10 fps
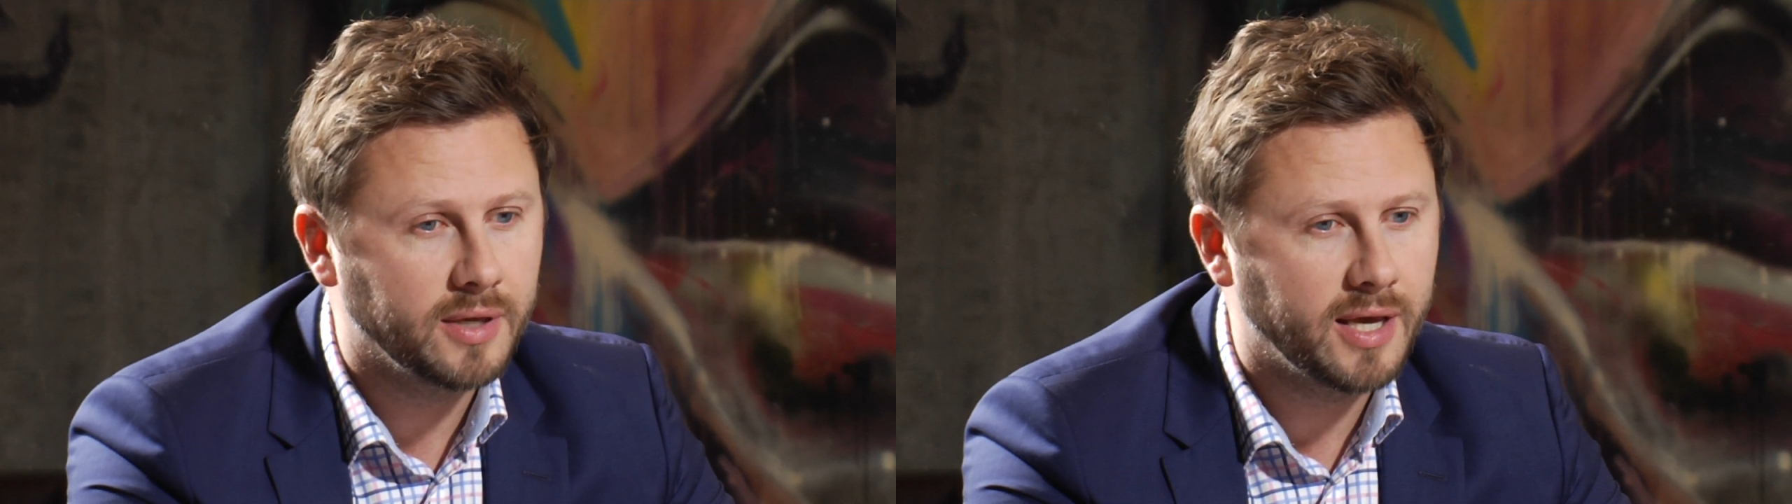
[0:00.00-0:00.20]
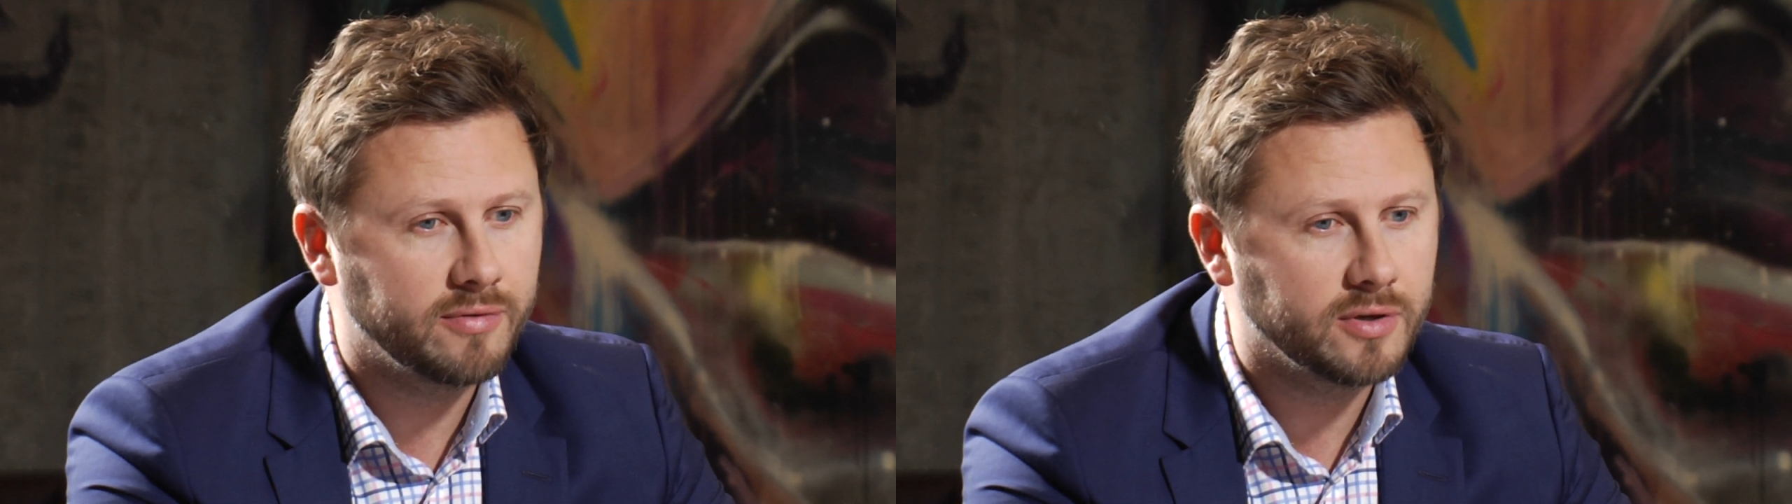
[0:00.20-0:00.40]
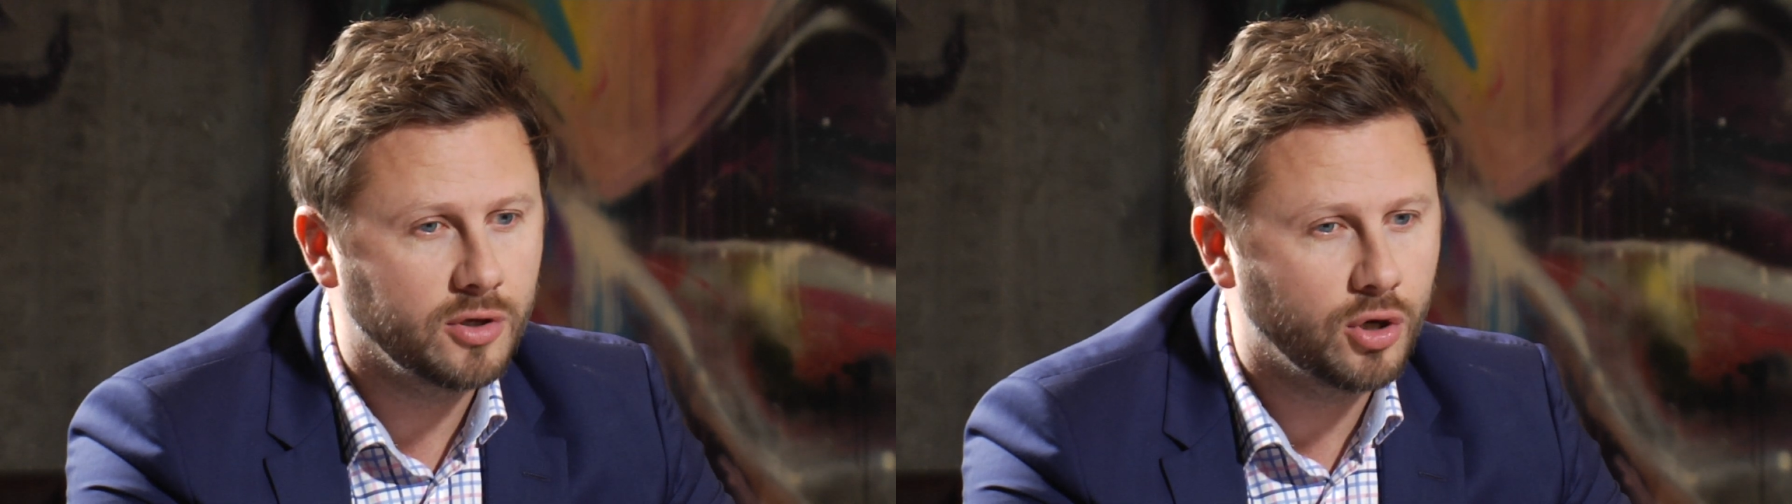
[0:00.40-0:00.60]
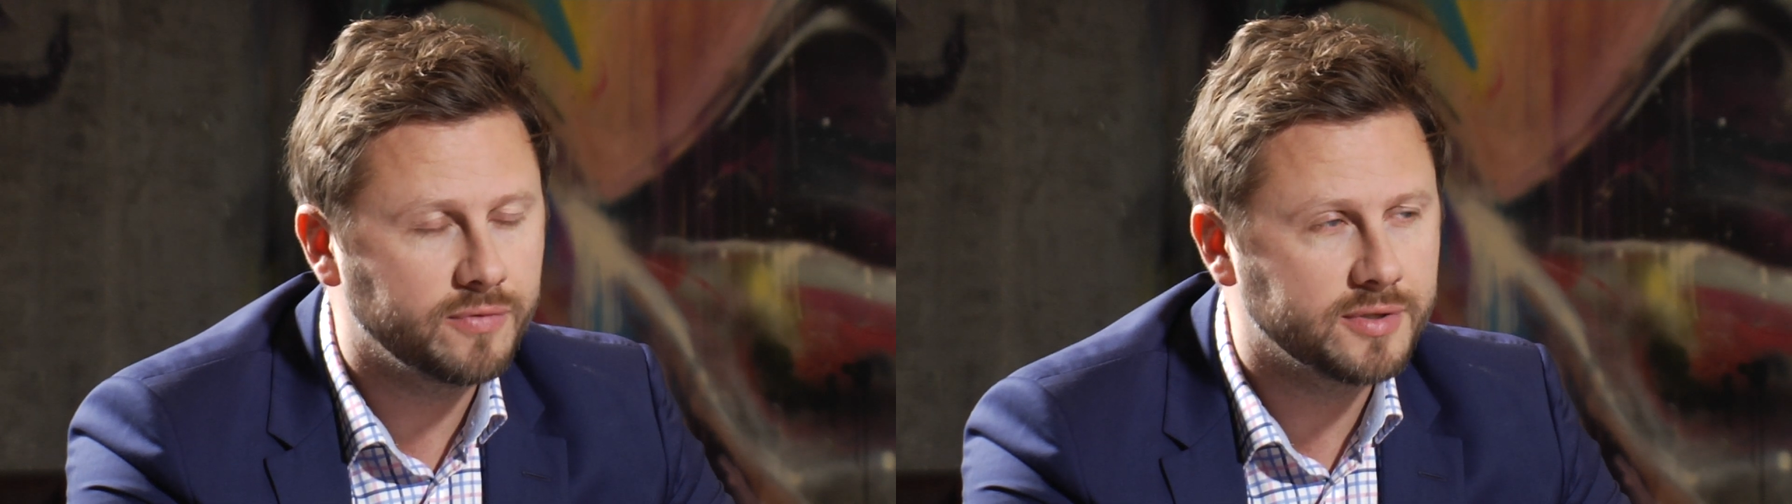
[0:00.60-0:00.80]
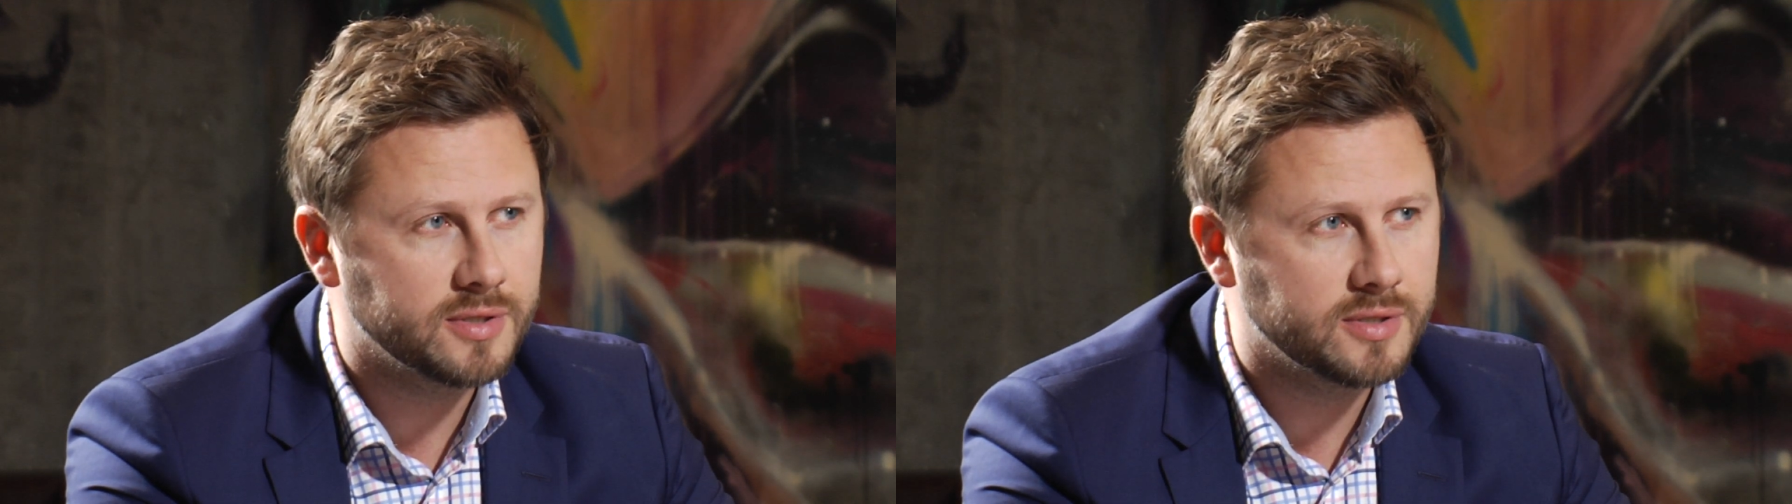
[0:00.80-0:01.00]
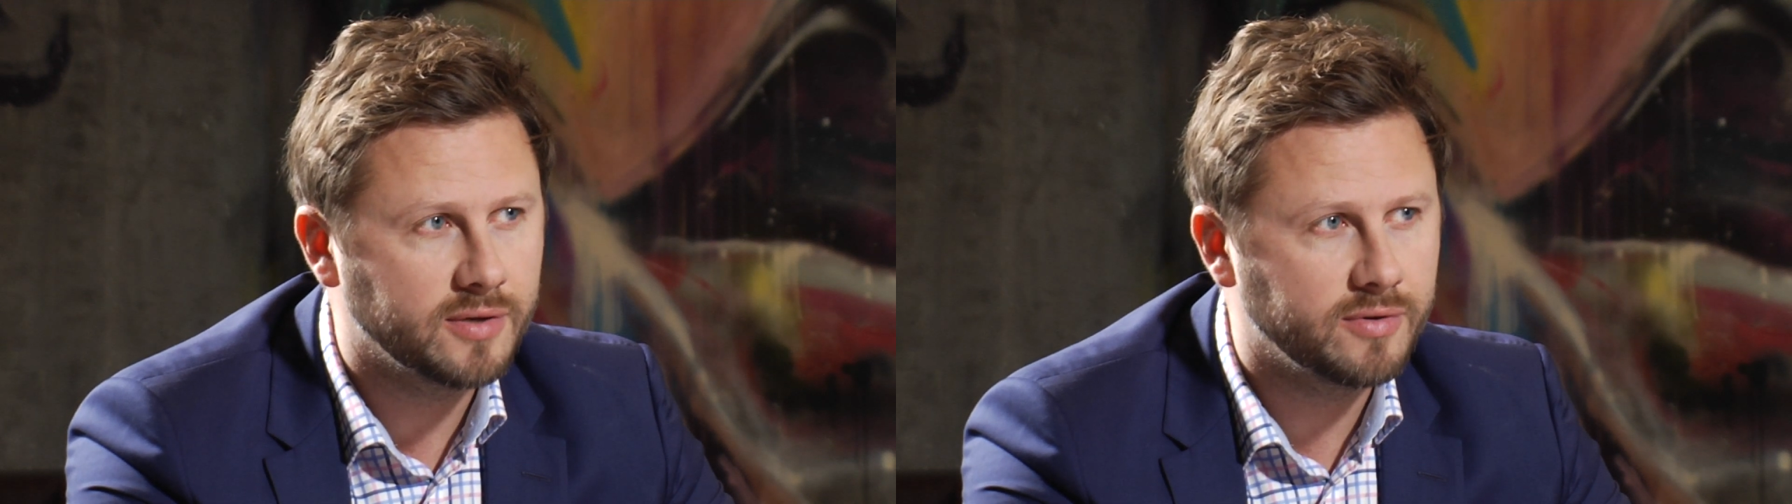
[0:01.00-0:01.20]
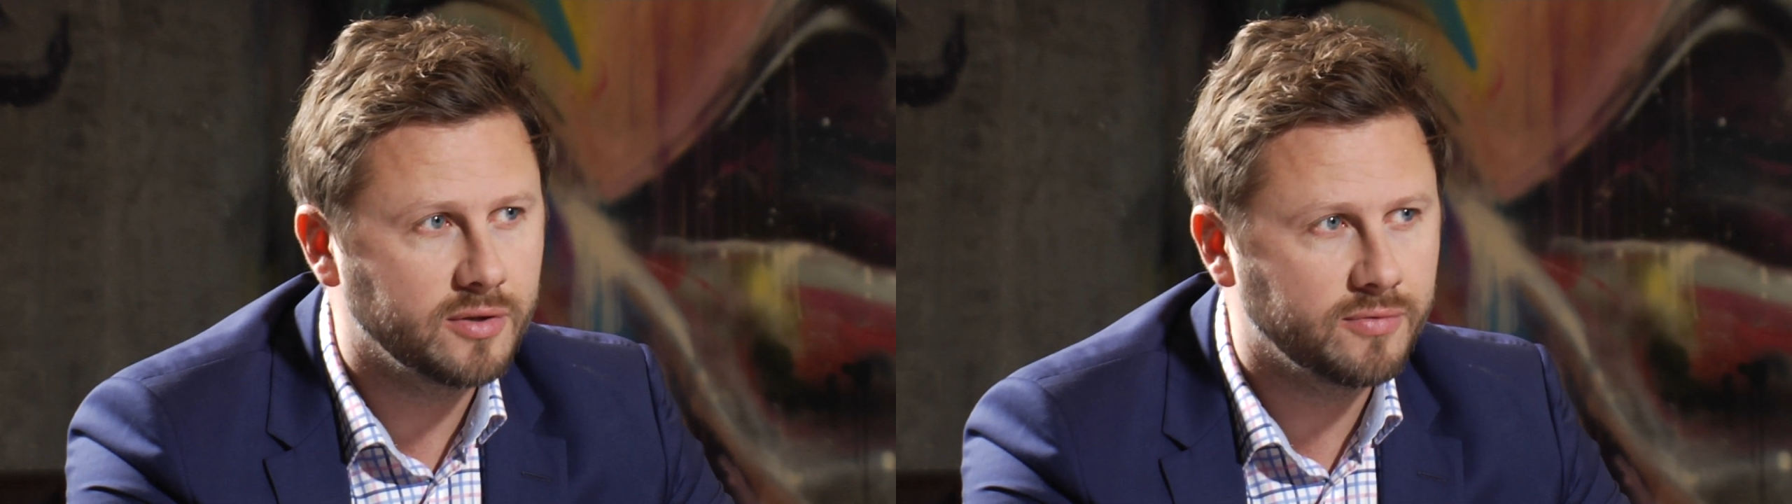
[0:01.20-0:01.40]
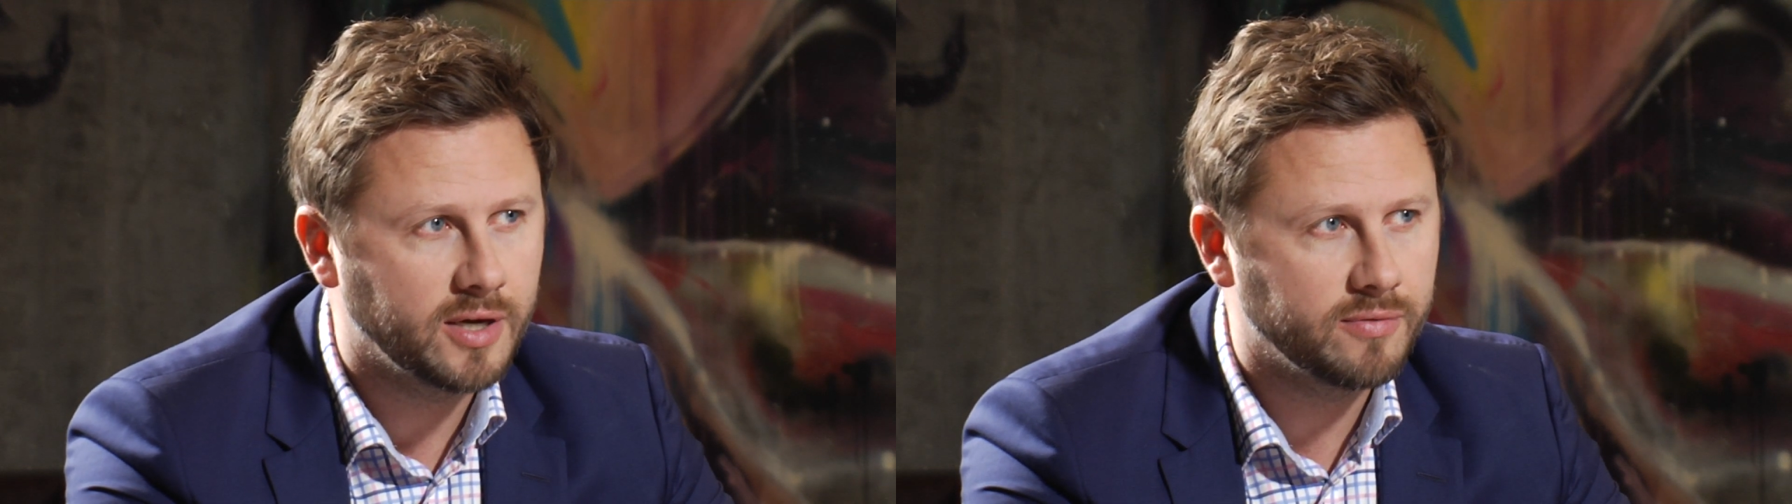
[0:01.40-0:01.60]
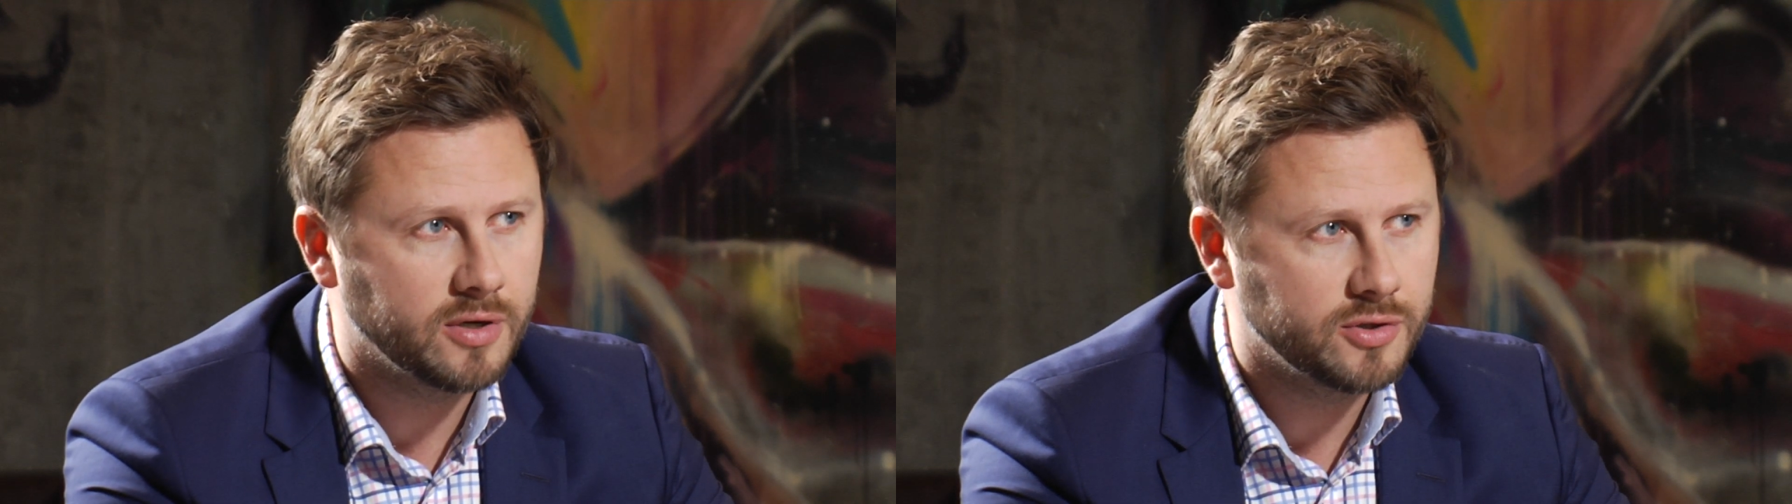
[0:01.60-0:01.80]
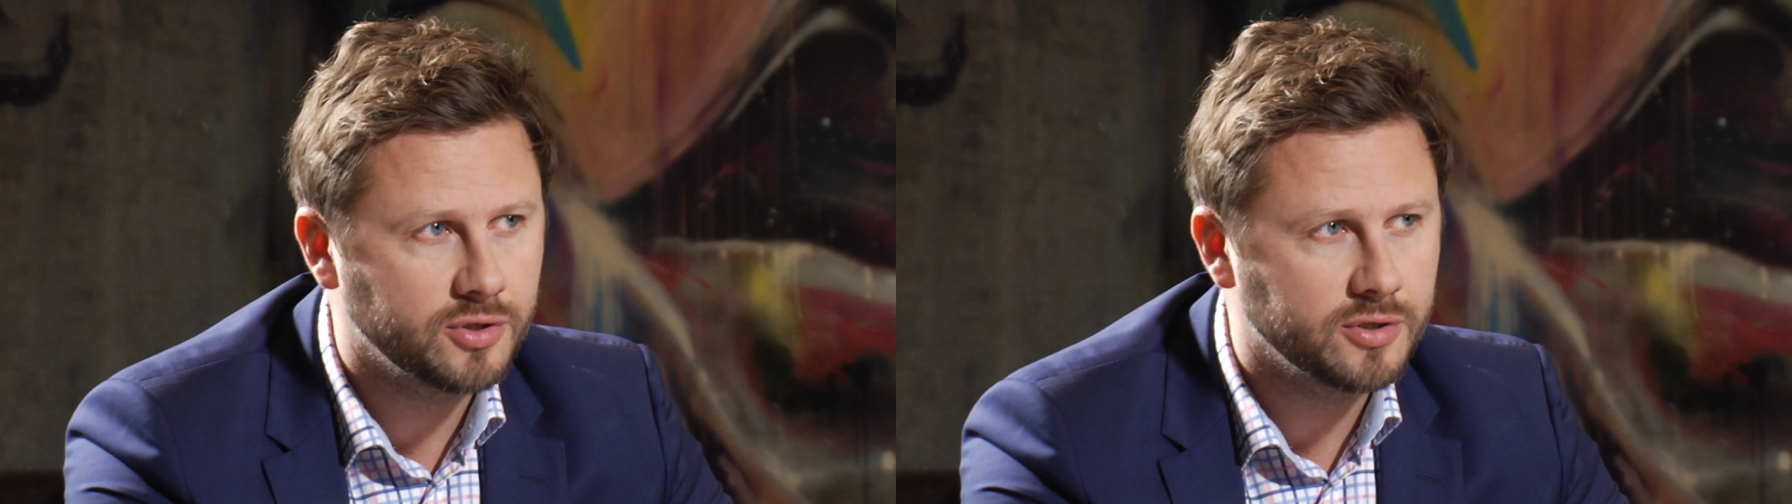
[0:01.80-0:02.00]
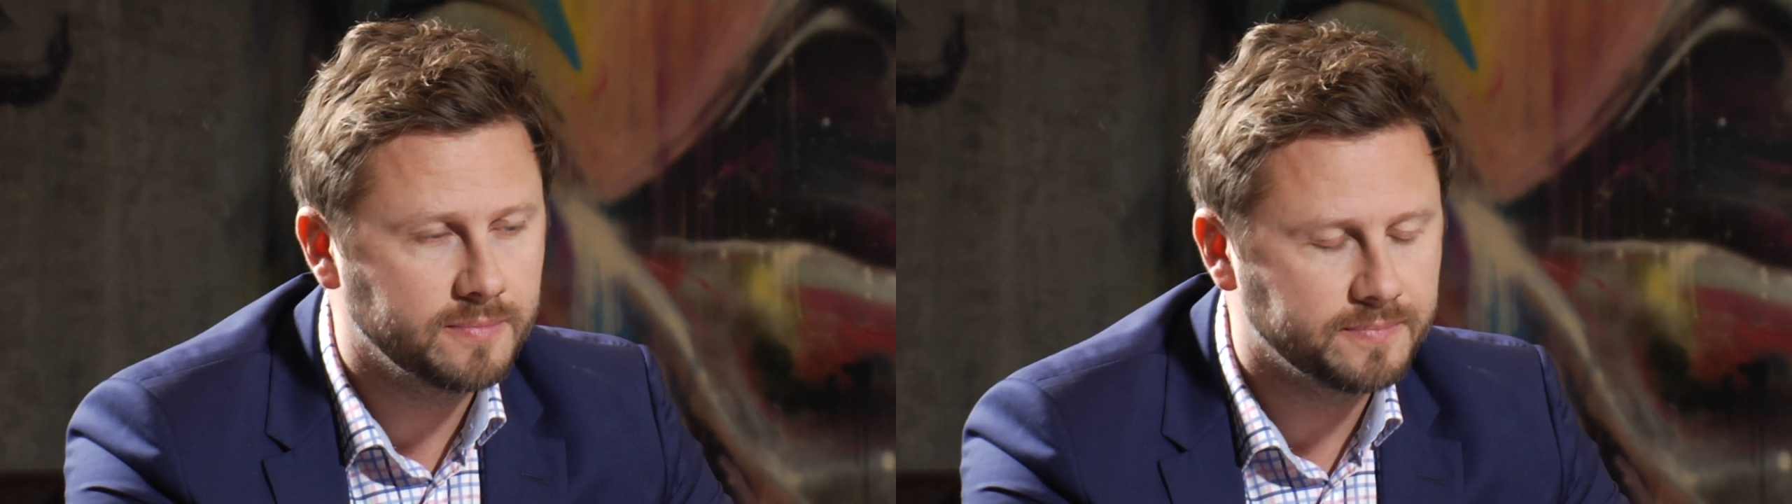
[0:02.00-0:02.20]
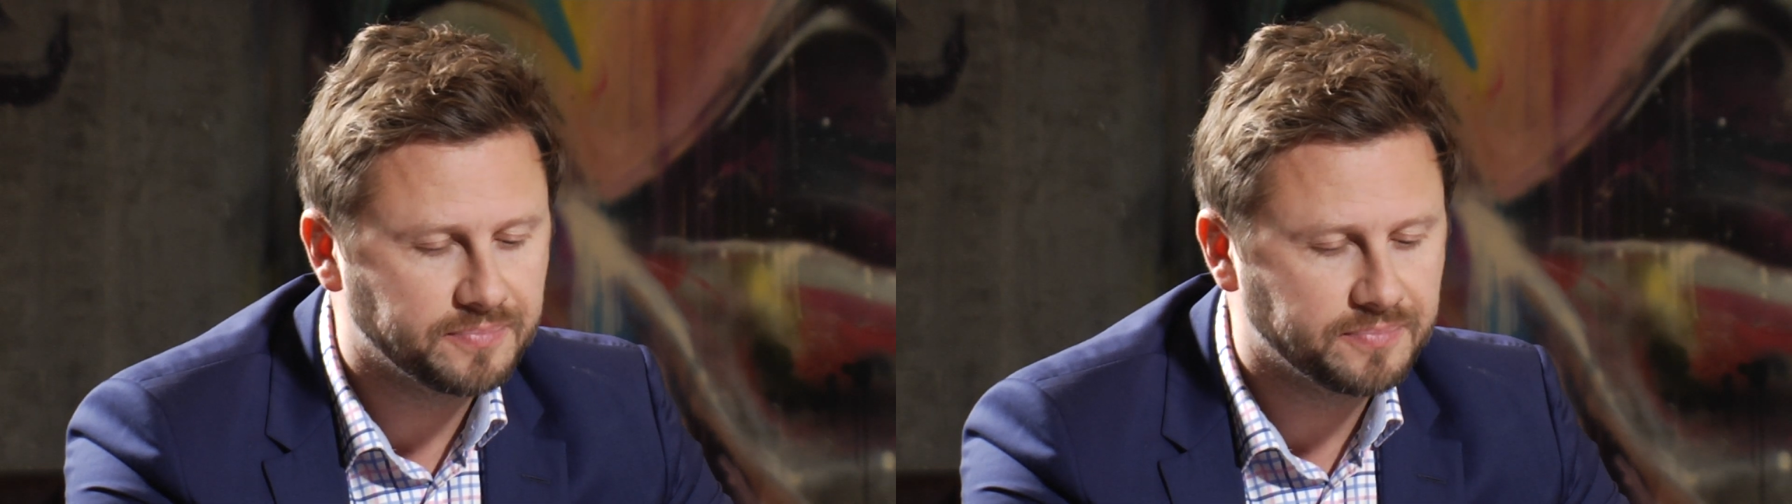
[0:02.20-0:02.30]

having the offices 75 countries.